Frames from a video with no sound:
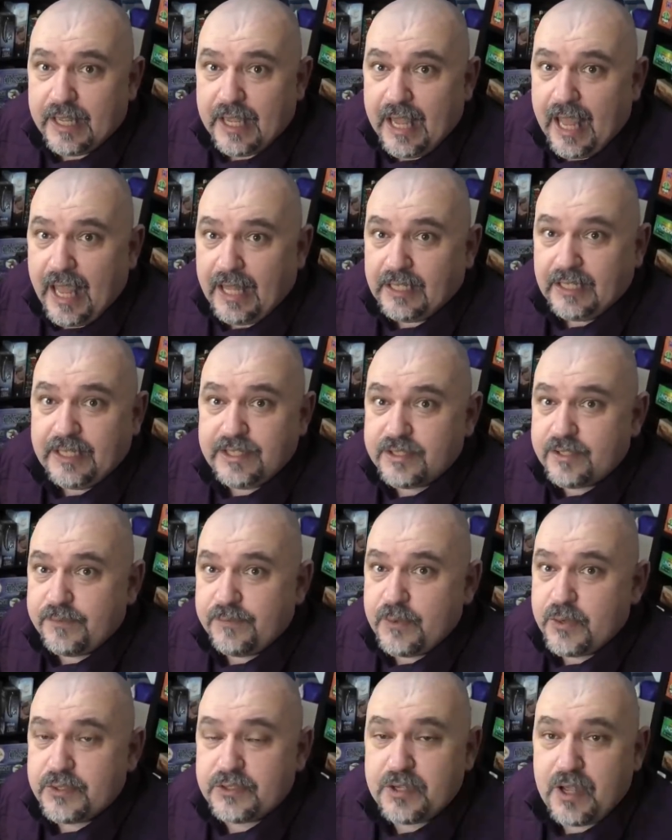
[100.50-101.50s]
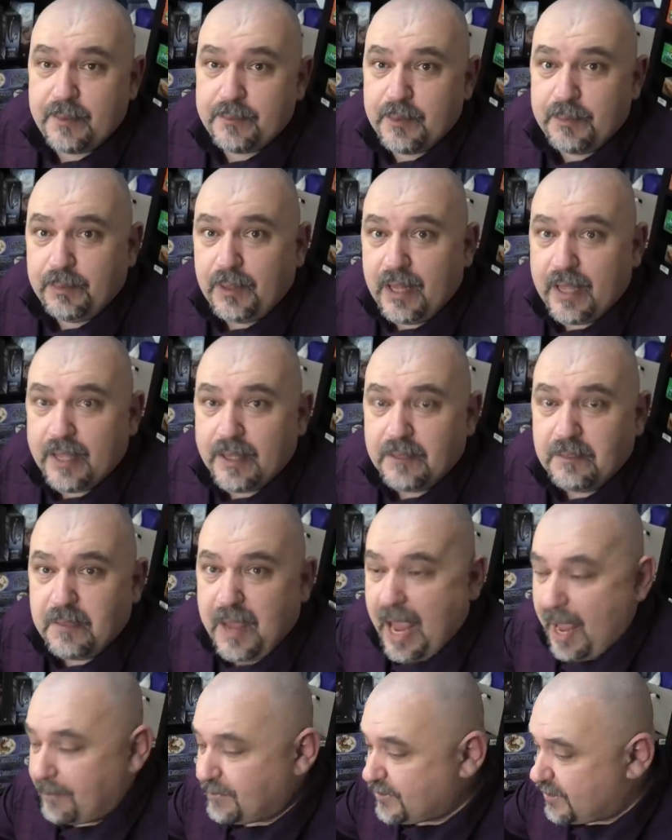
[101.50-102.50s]
At least the first time you play it.
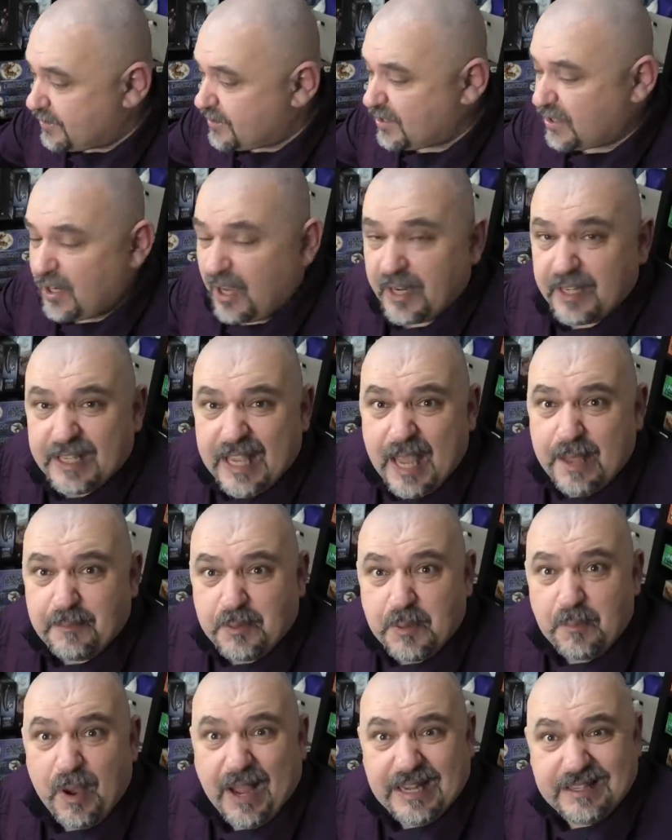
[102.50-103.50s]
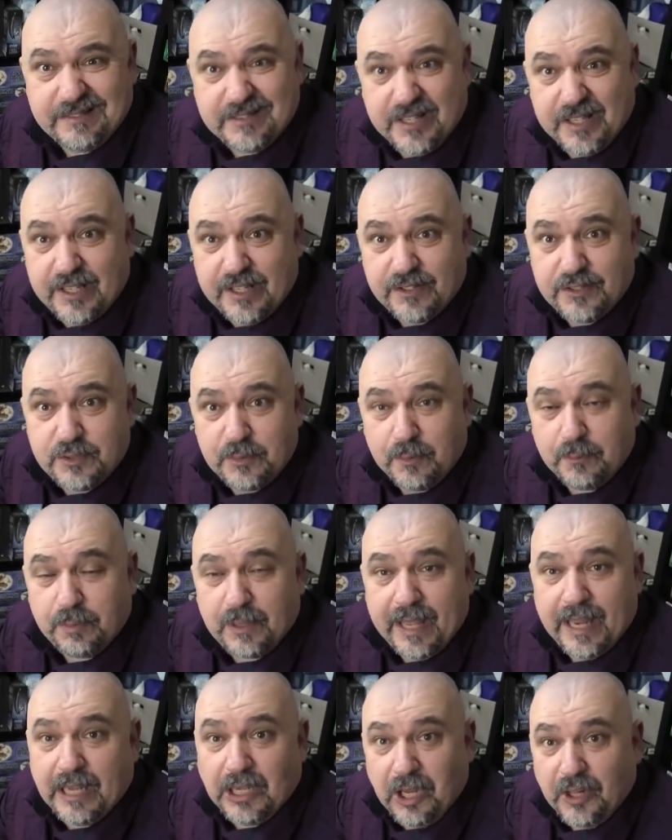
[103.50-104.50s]
Perhaps it's the kind of game you might dig into and
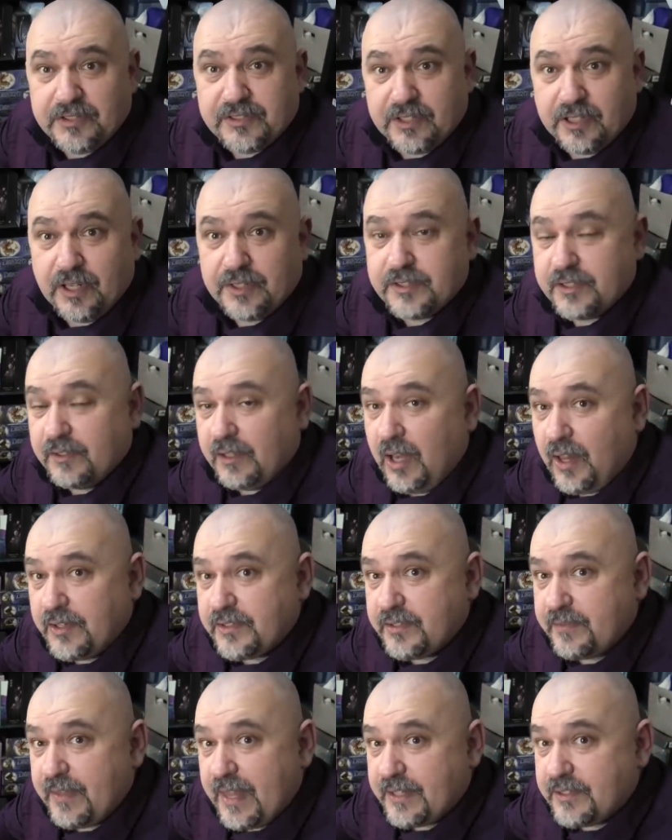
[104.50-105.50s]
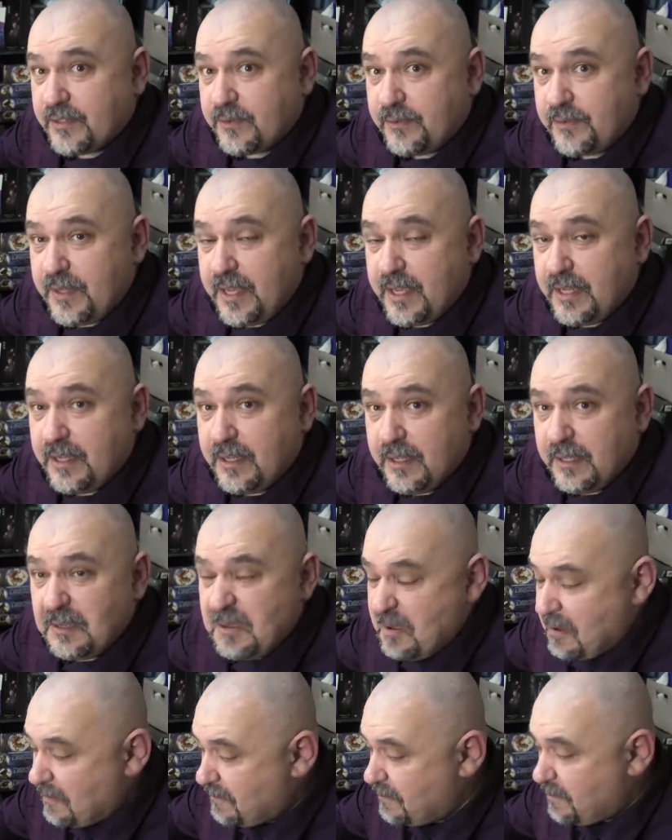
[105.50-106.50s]
play lots and lots and lots if that's your thing.
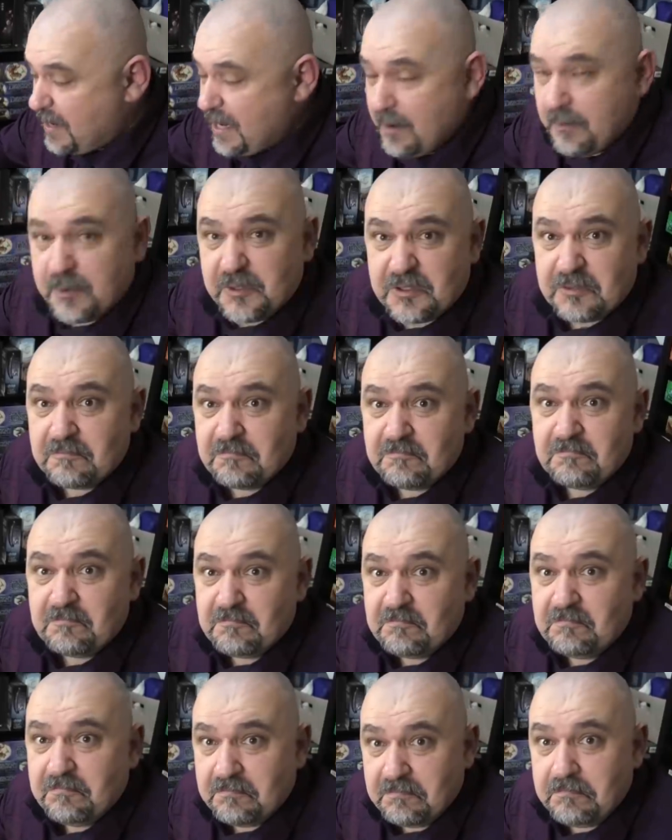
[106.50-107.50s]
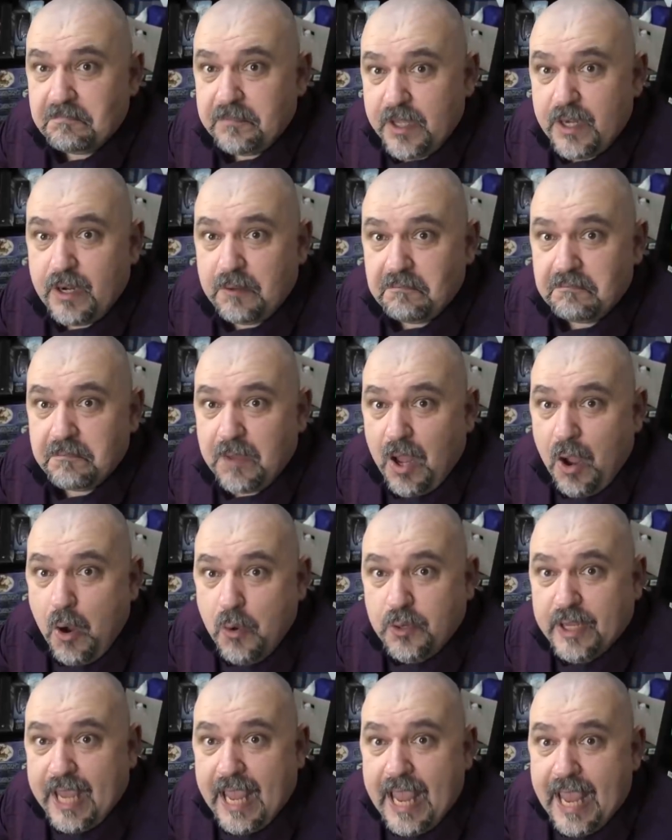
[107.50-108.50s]
For me, it was, you know,
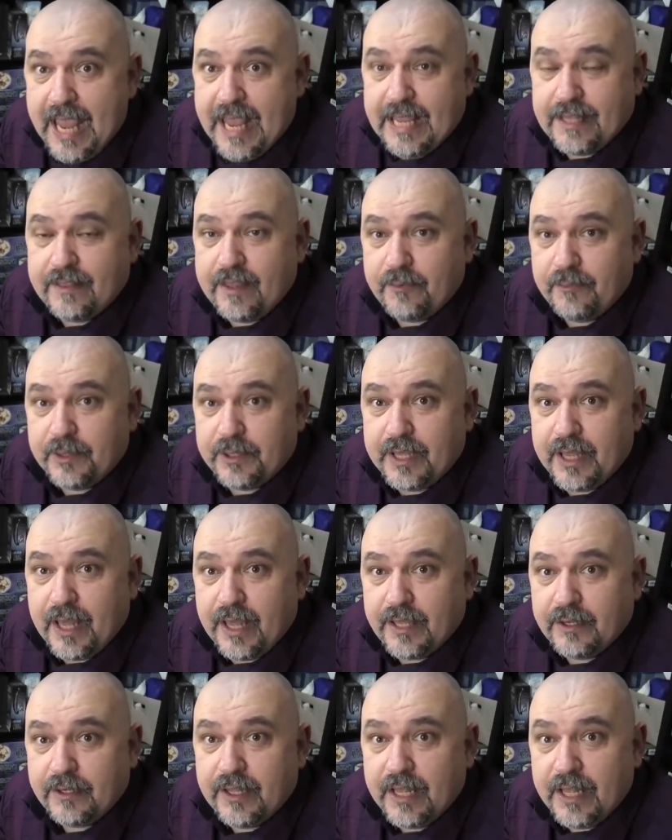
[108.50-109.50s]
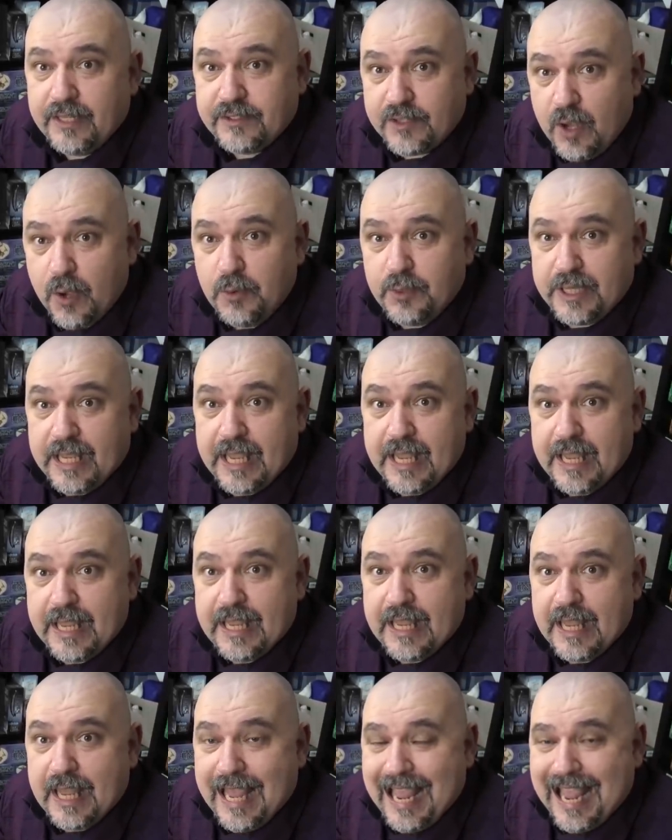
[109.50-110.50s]
okay in that regard. It's okay
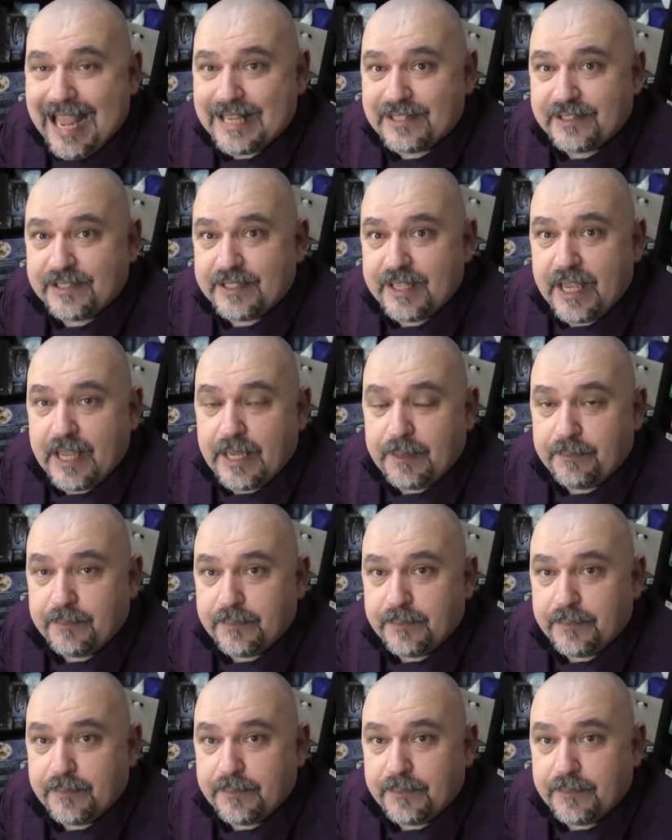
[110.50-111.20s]
as a game.